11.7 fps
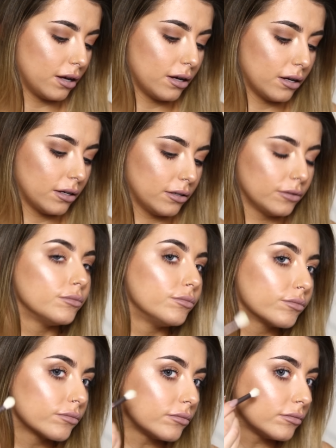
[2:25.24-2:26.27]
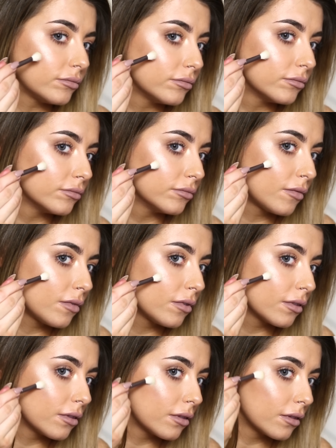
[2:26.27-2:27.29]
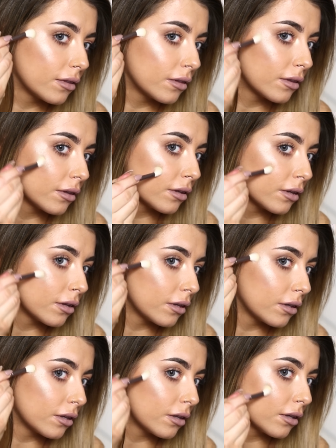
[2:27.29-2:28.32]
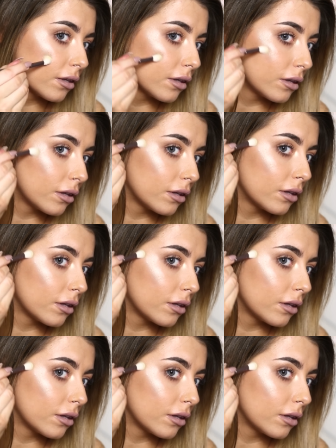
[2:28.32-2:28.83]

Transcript: Nothing is said.